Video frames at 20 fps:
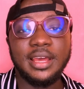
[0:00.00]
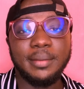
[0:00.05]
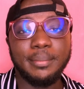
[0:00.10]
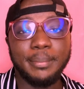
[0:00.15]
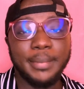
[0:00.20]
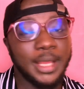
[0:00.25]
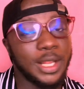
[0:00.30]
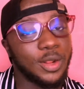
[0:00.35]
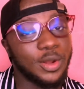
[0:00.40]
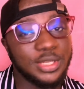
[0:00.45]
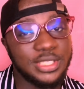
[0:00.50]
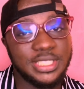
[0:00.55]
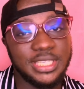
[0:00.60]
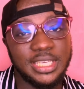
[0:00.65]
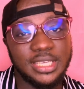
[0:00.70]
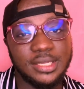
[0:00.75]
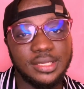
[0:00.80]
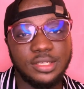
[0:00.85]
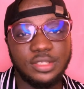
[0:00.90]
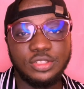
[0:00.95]

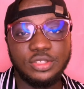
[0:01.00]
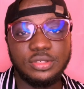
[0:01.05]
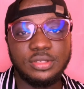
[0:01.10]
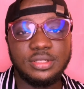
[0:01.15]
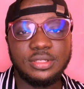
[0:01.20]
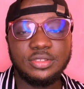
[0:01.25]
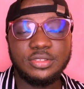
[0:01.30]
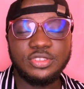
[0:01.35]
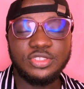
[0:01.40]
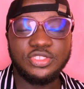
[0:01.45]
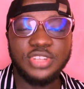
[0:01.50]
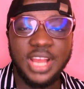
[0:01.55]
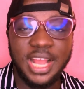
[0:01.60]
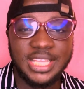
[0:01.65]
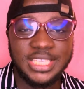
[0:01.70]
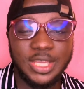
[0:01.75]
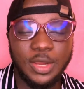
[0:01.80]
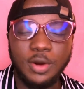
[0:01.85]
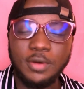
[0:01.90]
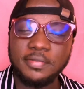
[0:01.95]
melody,
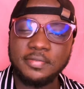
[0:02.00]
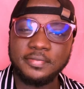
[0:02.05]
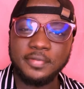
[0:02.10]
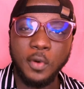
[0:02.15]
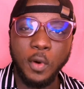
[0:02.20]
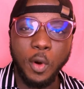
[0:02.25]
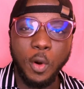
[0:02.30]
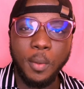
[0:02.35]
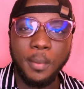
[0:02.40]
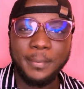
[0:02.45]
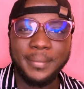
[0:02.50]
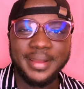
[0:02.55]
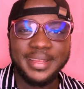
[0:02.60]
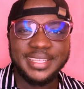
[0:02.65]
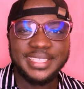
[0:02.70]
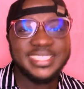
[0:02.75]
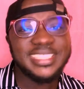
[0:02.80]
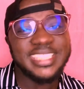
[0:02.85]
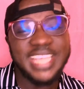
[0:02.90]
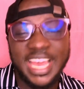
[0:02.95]
structure or form,
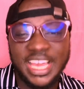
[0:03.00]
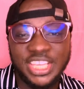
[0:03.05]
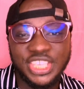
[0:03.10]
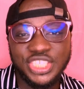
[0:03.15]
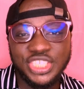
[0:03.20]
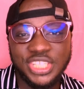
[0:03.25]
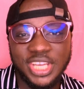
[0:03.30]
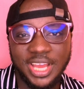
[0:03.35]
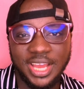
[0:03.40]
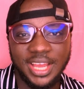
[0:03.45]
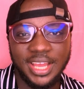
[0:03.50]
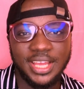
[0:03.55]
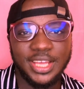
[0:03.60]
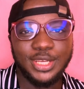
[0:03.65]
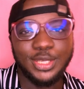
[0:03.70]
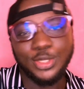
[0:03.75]
texture,